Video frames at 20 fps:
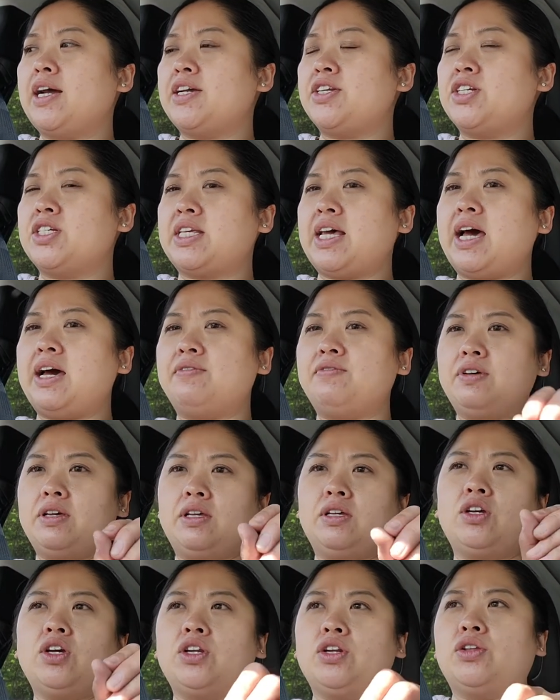I just have
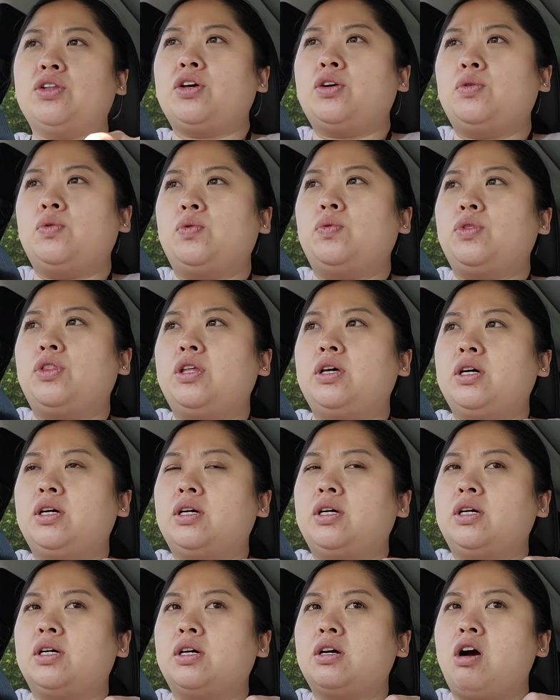it, you know, the
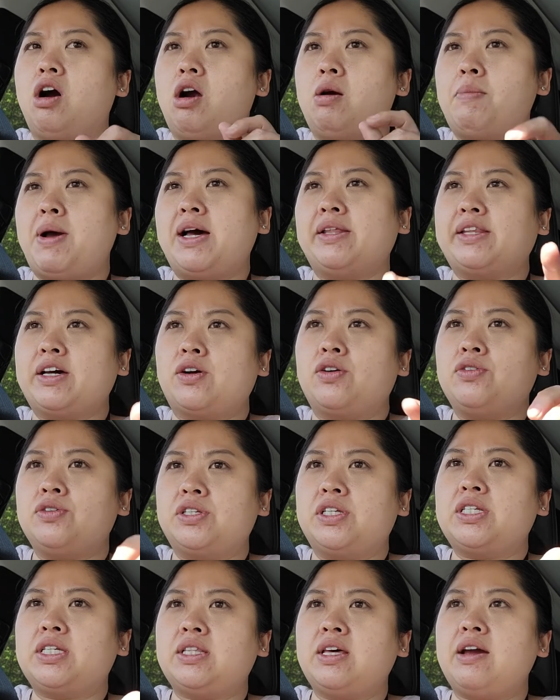the car mount that
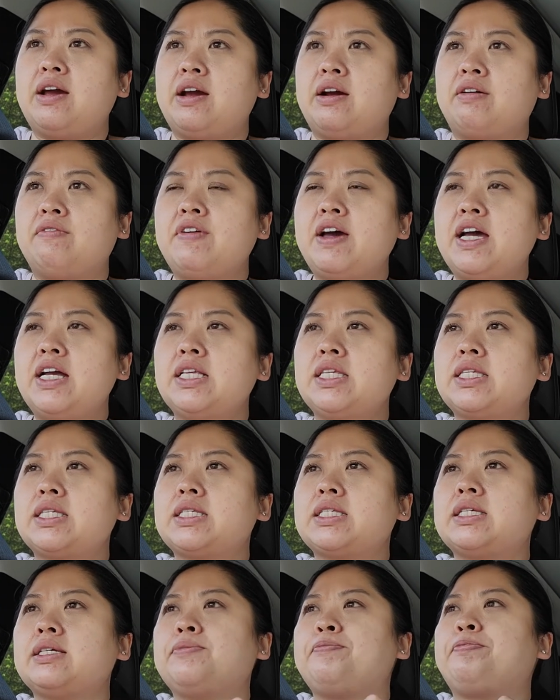goes into the air
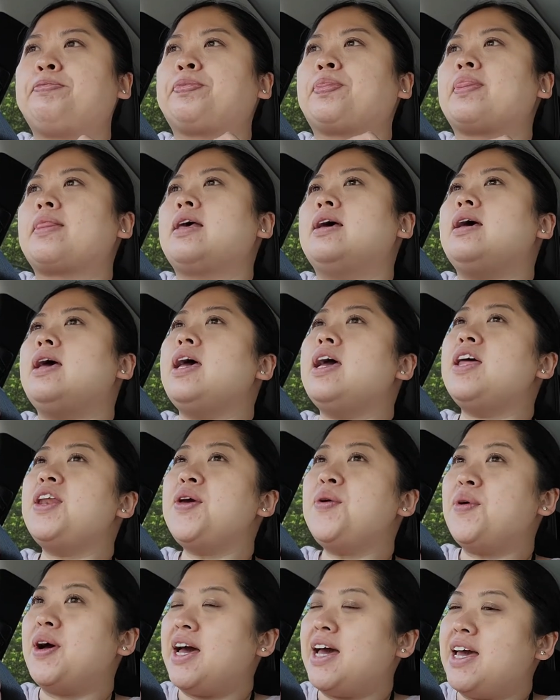vents.
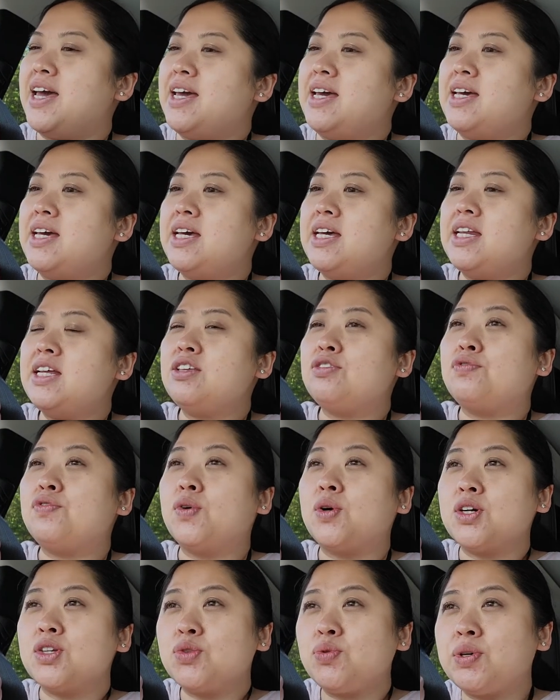Anyway, it is
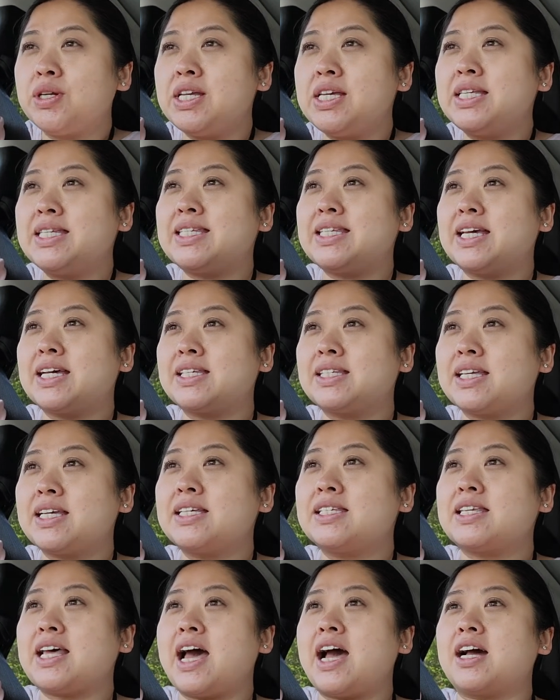4:26
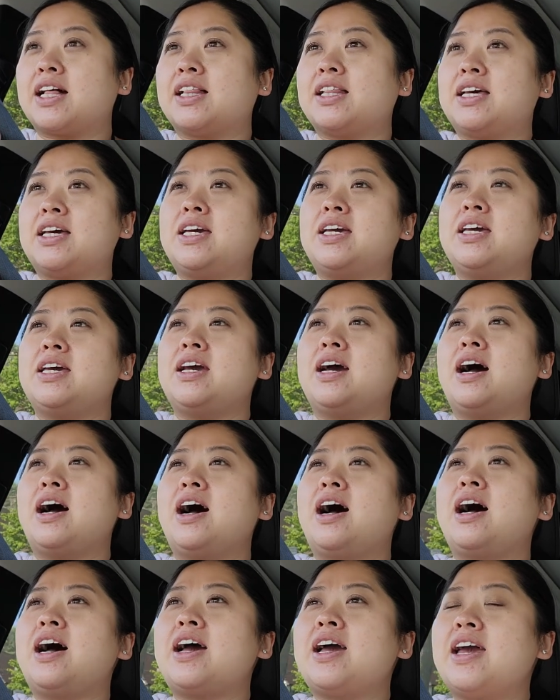exactly.
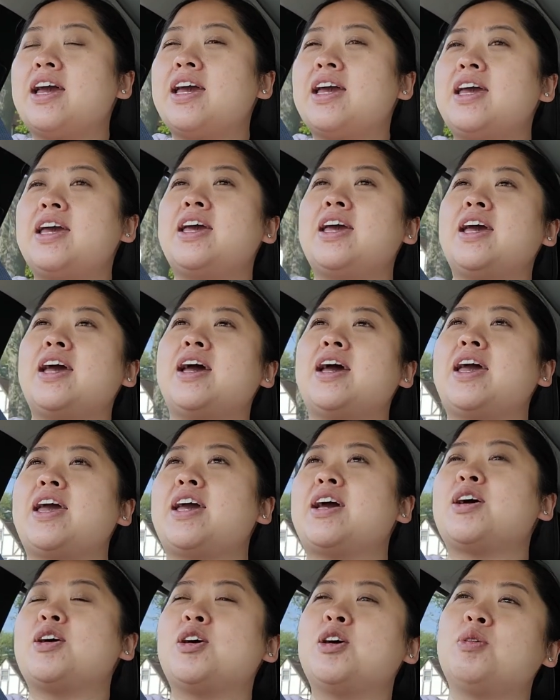I
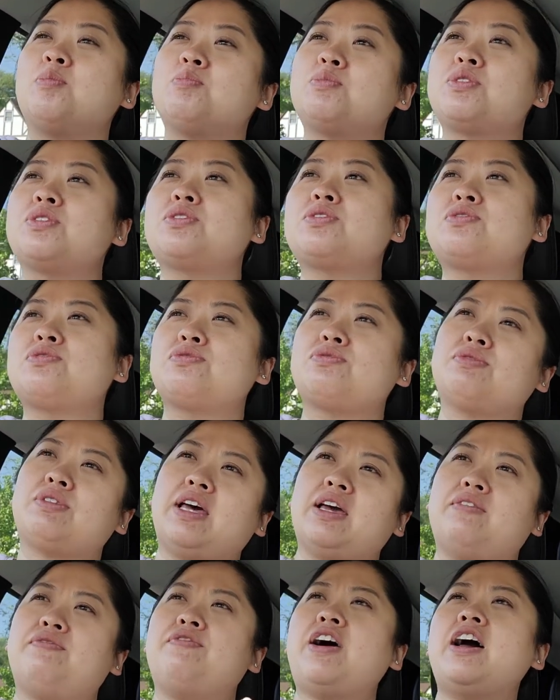am
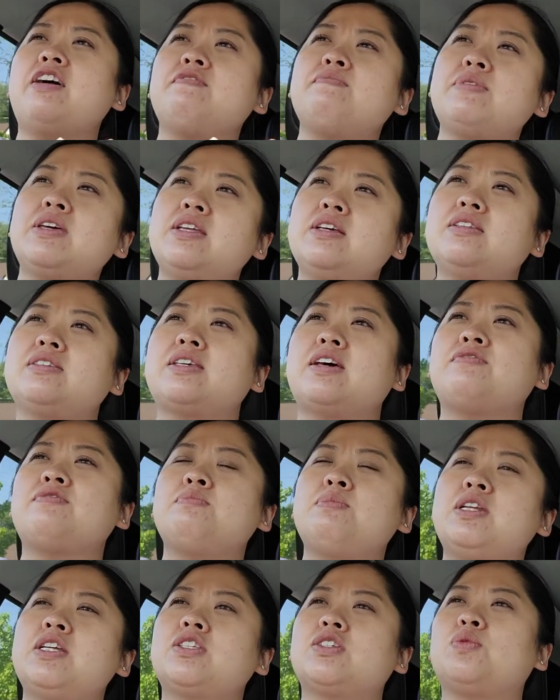like five minutes,
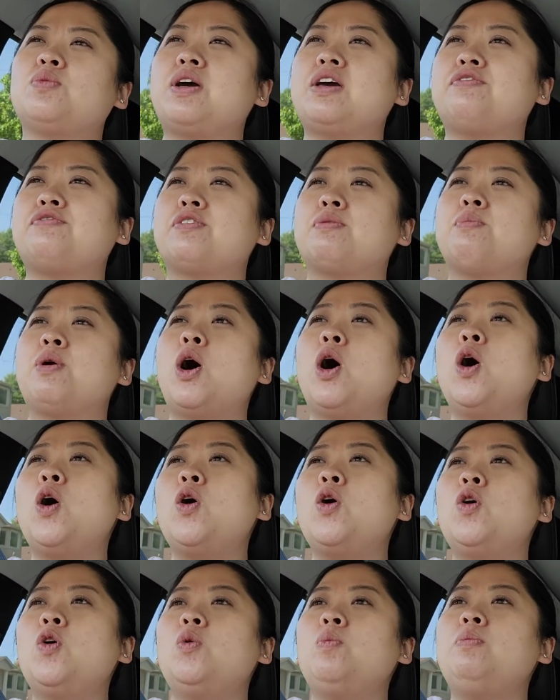seven minutes away from
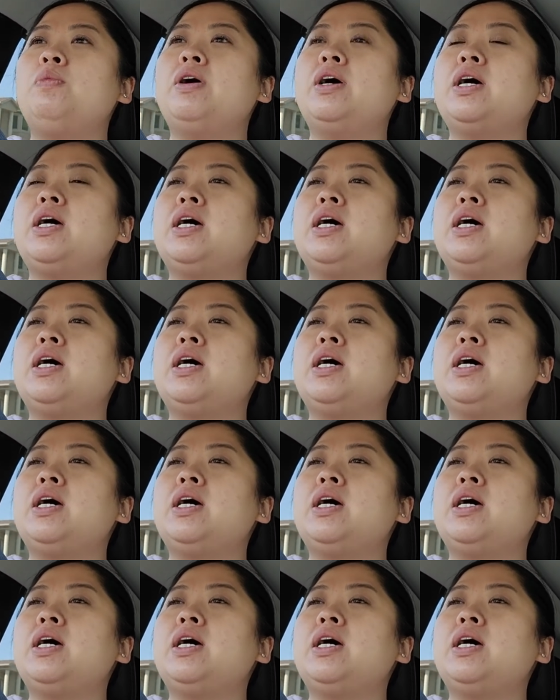home.